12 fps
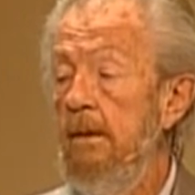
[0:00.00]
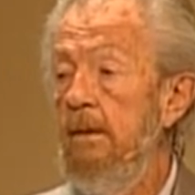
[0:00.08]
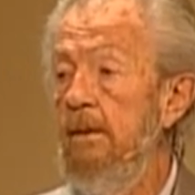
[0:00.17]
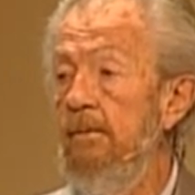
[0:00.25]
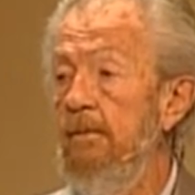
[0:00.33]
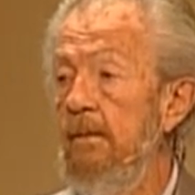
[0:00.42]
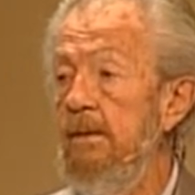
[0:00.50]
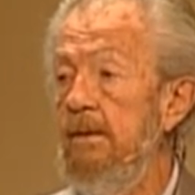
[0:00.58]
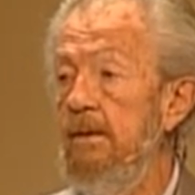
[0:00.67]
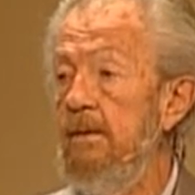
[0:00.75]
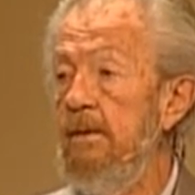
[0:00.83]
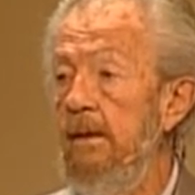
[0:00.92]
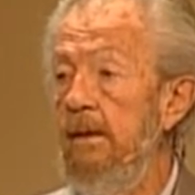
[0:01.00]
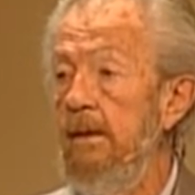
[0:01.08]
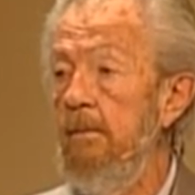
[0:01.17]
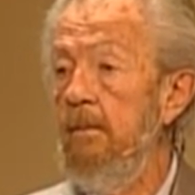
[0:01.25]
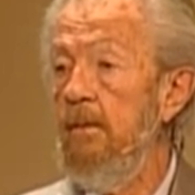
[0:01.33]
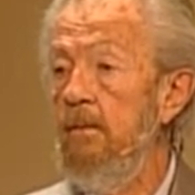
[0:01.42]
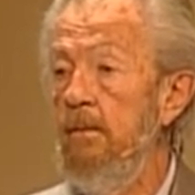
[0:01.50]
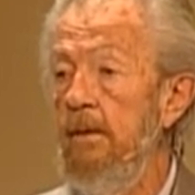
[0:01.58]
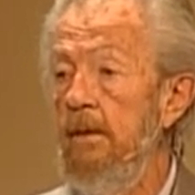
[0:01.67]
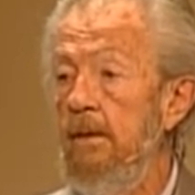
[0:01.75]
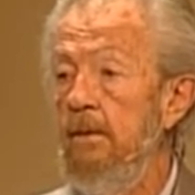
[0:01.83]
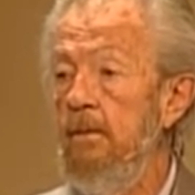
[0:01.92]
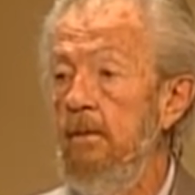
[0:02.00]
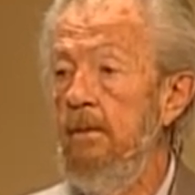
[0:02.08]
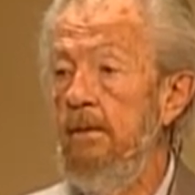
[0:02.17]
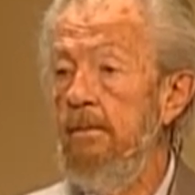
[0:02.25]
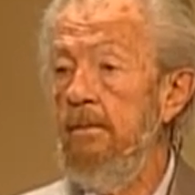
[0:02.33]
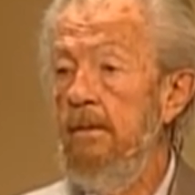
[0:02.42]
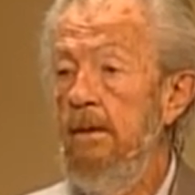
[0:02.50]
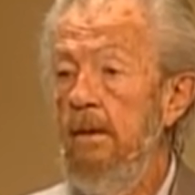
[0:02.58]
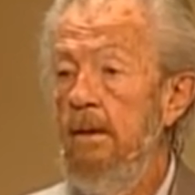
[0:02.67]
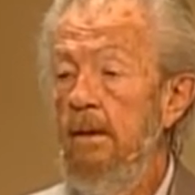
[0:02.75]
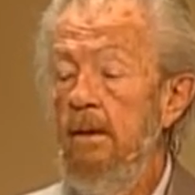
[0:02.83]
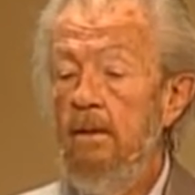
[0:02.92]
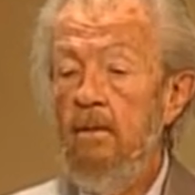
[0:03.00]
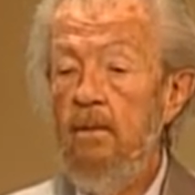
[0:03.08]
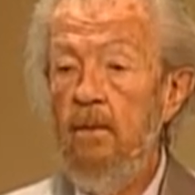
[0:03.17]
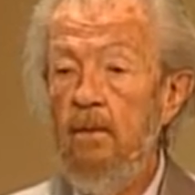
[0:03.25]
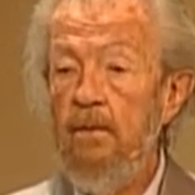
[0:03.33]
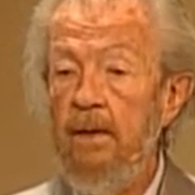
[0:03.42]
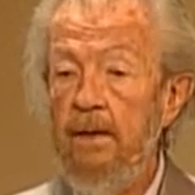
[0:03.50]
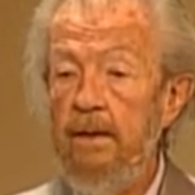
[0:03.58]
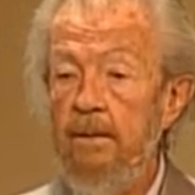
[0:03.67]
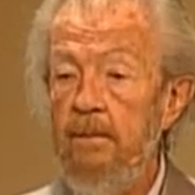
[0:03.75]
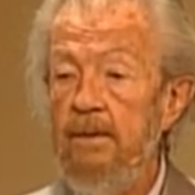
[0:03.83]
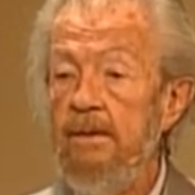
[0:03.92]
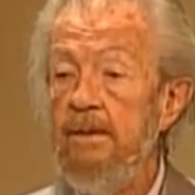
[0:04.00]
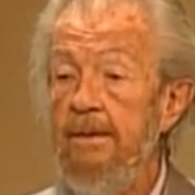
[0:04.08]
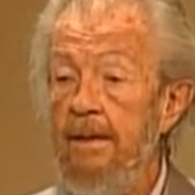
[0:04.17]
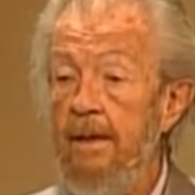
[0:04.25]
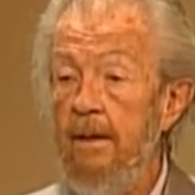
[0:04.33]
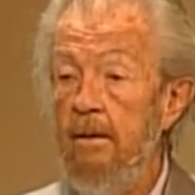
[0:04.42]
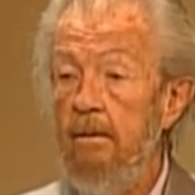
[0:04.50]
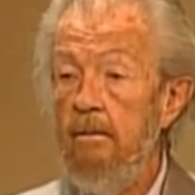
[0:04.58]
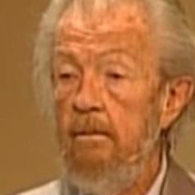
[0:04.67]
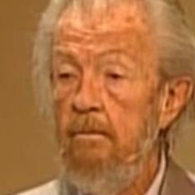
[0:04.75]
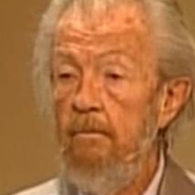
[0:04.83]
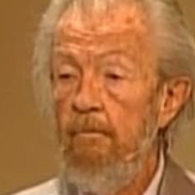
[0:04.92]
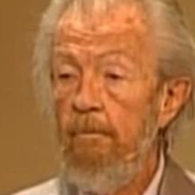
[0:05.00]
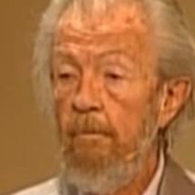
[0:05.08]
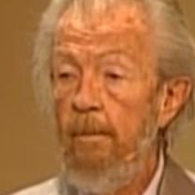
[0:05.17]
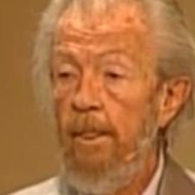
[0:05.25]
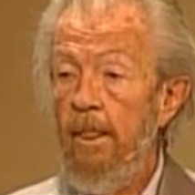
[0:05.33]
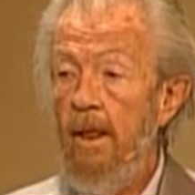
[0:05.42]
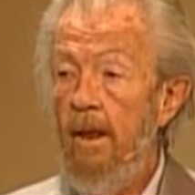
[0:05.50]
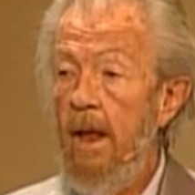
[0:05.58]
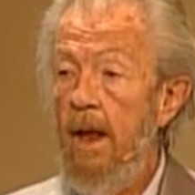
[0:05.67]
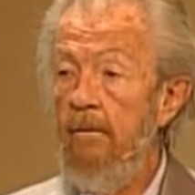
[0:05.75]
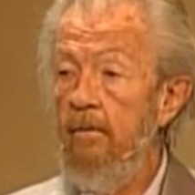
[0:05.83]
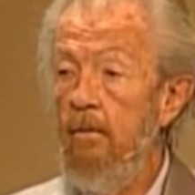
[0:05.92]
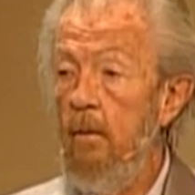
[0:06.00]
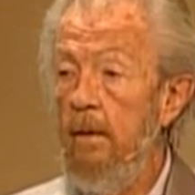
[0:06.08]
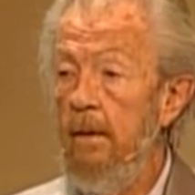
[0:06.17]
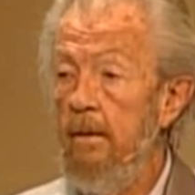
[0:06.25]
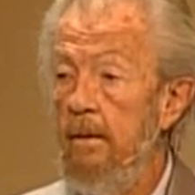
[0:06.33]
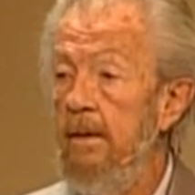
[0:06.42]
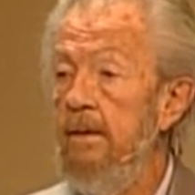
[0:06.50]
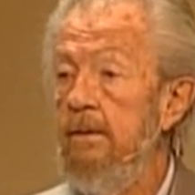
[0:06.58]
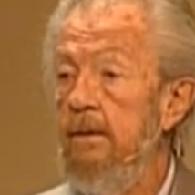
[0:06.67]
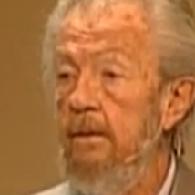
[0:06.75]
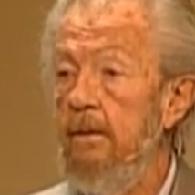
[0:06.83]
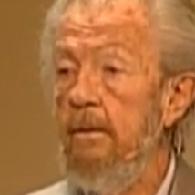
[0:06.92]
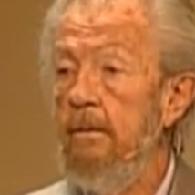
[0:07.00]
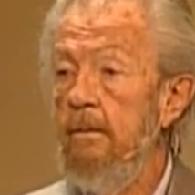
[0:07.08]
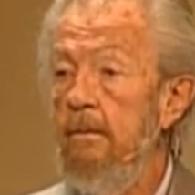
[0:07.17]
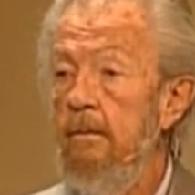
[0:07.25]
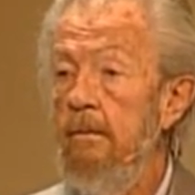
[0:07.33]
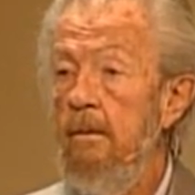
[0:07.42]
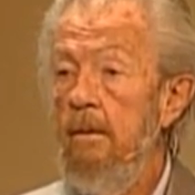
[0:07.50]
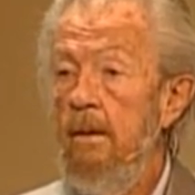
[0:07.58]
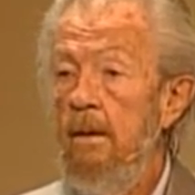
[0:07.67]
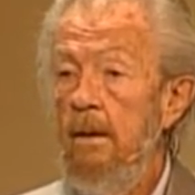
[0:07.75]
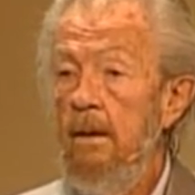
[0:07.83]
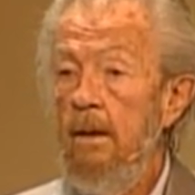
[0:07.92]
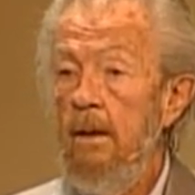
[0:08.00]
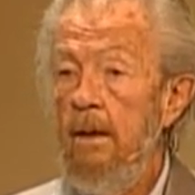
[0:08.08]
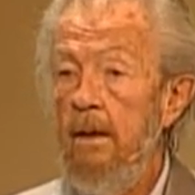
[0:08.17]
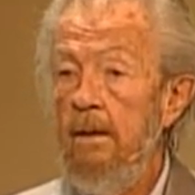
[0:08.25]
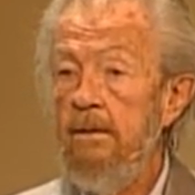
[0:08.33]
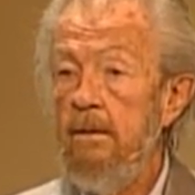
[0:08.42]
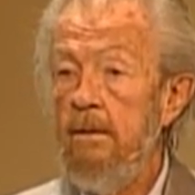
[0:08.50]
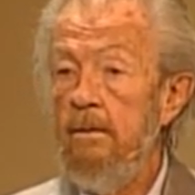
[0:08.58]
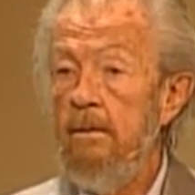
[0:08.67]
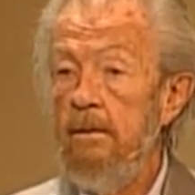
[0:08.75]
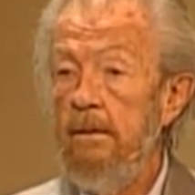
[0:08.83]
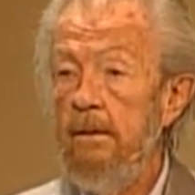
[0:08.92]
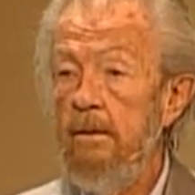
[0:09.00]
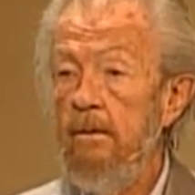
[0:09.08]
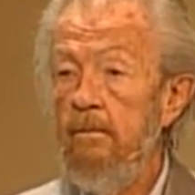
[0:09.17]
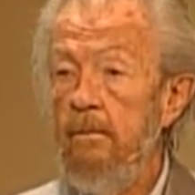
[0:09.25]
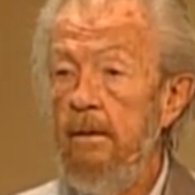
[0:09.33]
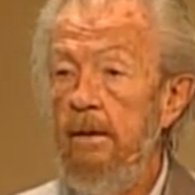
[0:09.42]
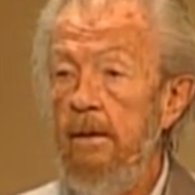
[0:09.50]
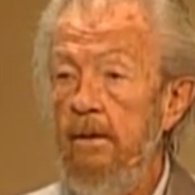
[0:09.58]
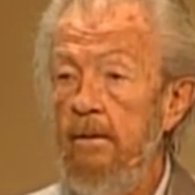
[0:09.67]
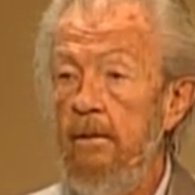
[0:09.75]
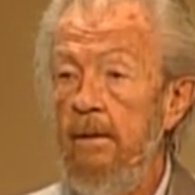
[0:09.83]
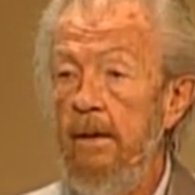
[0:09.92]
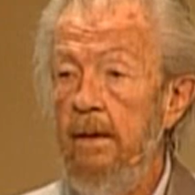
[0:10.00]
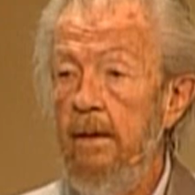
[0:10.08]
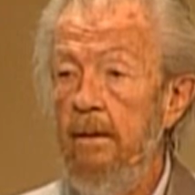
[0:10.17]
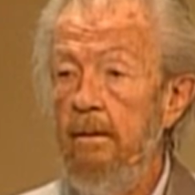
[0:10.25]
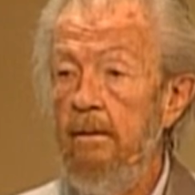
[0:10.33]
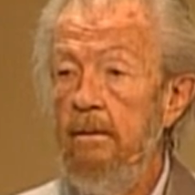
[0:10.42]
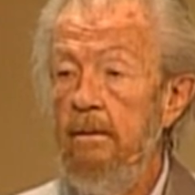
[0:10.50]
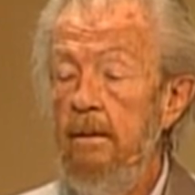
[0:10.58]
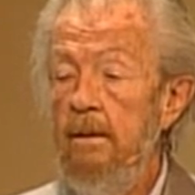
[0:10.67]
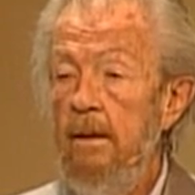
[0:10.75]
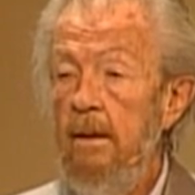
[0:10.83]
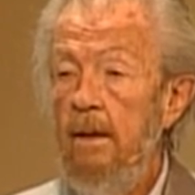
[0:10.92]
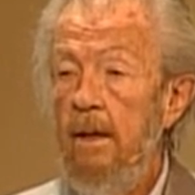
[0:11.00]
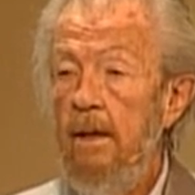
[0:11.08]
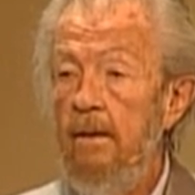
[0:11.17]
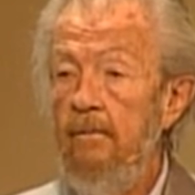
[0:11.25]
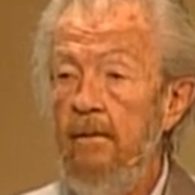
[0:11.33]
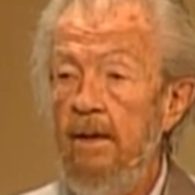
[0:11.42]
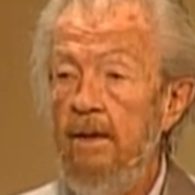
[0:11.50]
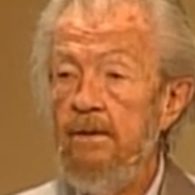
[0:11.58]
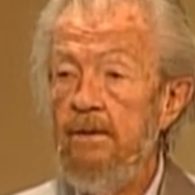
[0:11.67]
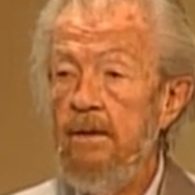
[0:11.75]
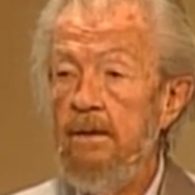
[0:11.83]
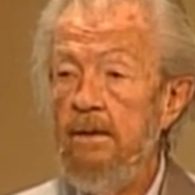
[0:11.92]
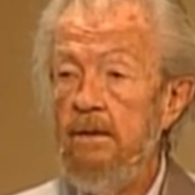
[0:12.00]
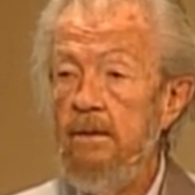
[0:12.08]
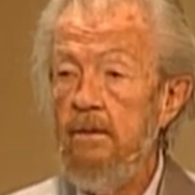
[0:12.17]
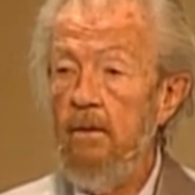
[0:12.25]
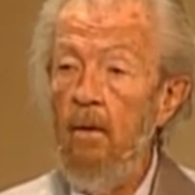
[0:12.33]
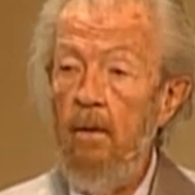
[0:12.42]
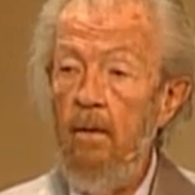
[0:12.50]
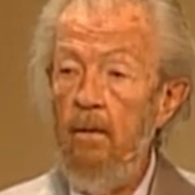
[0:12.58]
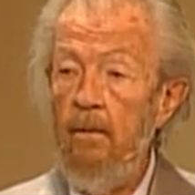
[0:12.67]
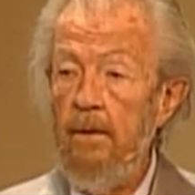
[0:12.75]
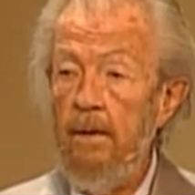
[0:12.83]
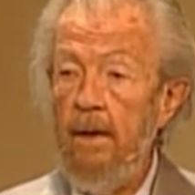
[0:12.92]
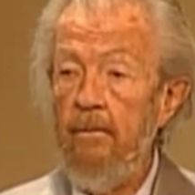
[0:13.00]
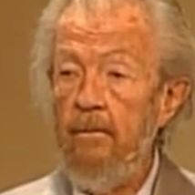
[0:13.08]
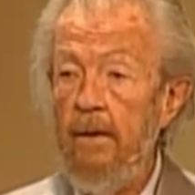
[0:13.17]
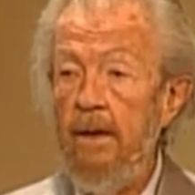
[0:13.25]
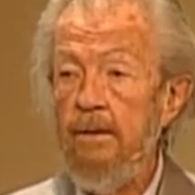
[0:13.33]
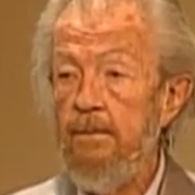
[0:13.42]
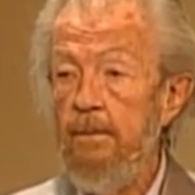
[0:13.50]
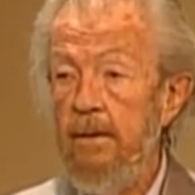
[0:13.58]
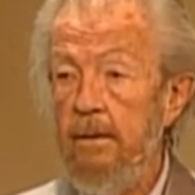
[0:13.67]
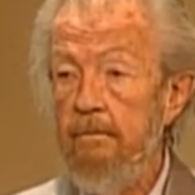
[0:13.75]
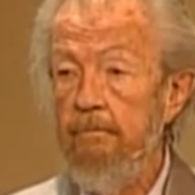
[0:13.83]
difference in time between the two of them. All time is now. Everywhere is here. Consequently, right here and now, I have access to all that ever has been.